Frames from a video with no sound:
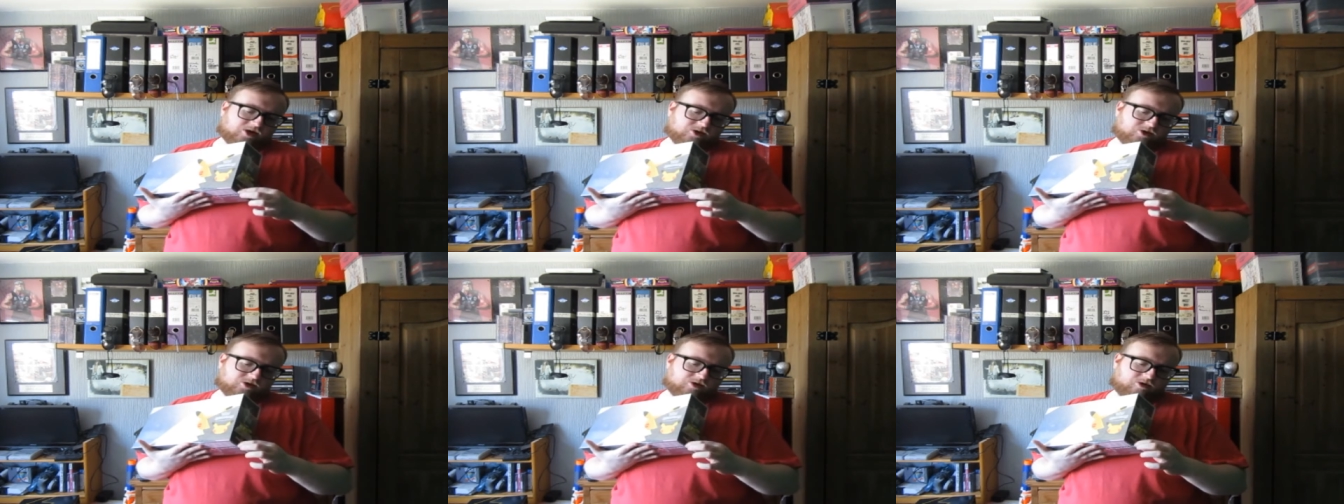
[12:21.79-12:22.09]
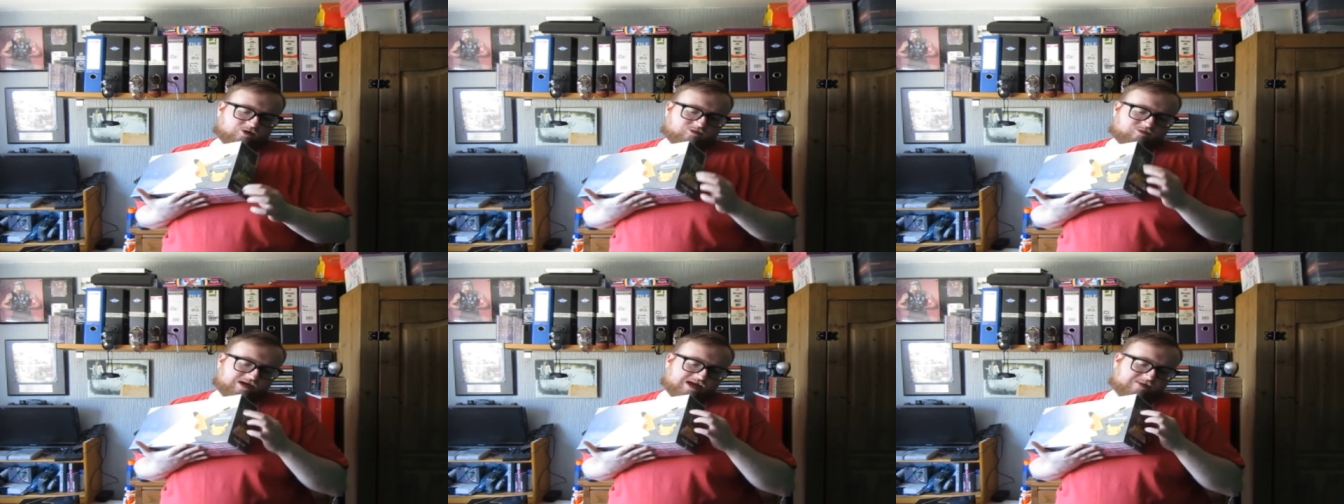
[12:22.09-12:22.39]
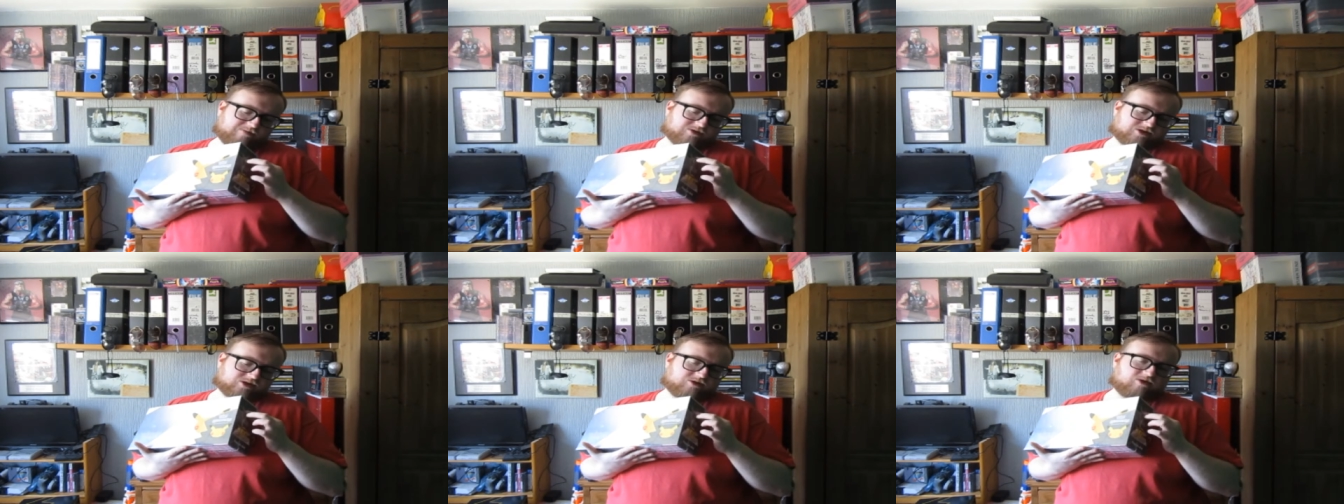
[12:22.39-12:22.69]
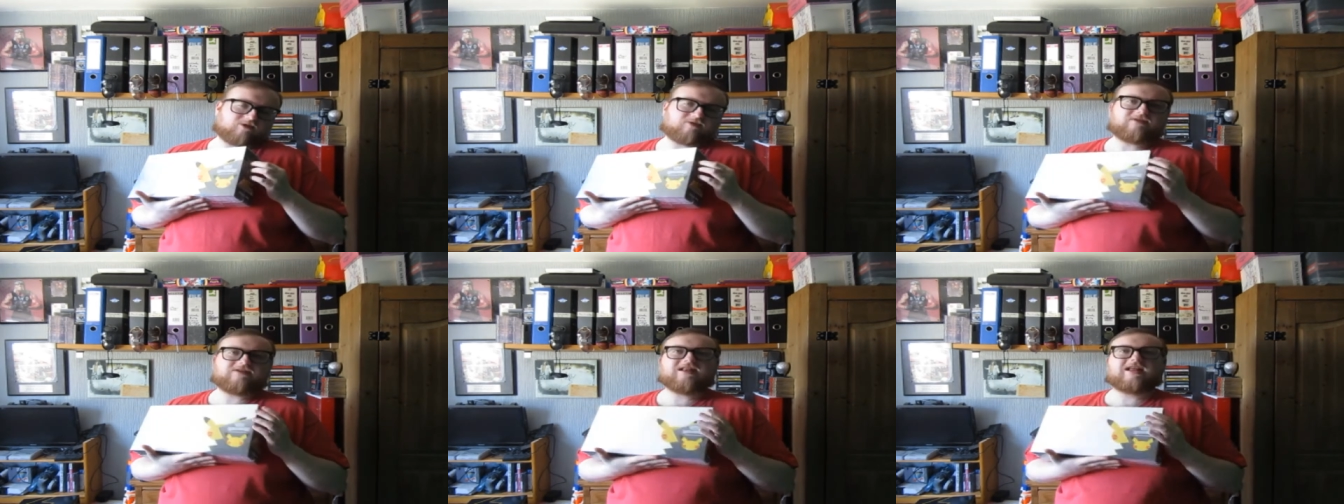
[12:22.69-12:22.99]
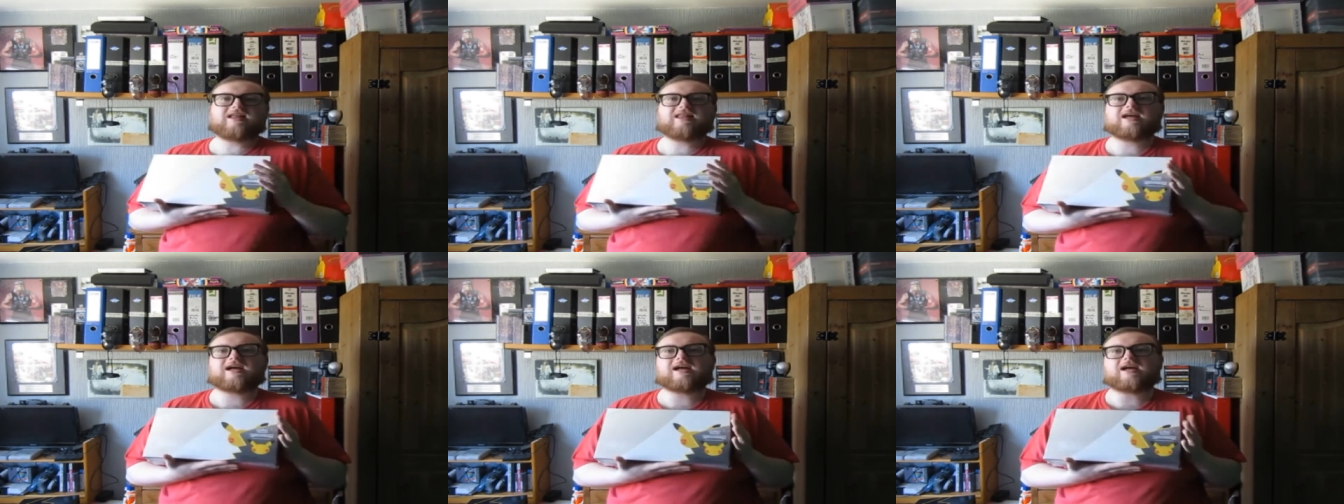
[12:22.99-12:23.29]
no ribs, nothing
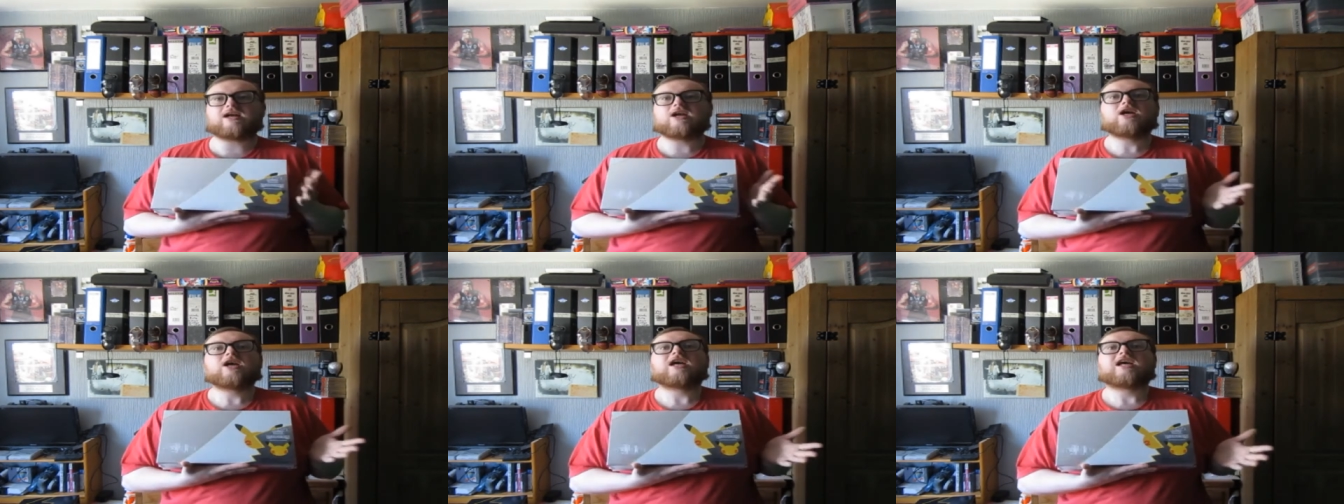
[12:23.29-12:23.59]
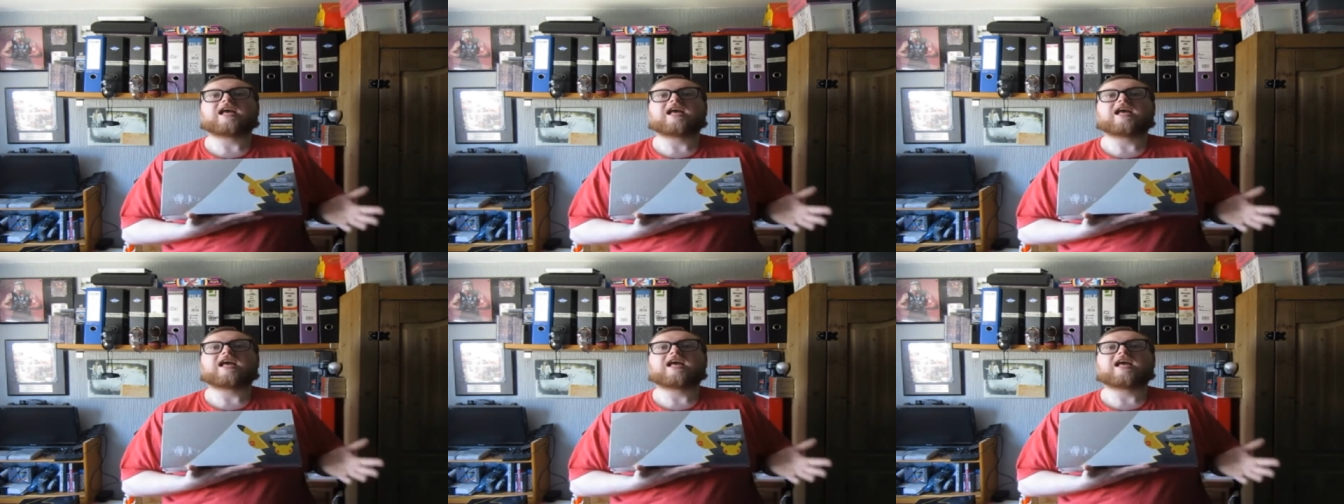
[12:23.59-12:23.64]
like that,